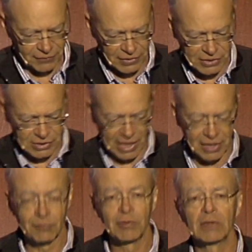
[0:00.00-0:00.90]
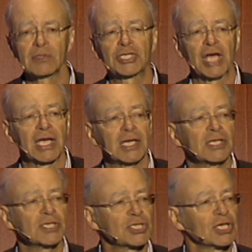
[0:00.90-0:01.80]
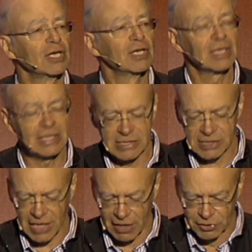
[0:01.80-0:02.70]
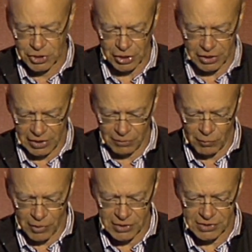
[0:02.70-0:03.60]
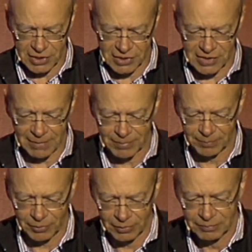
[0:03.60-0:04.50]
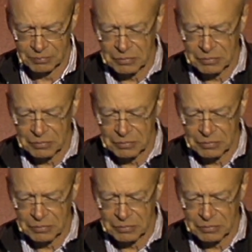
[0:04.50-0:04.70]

of this and a real change in culture, in what is acceptable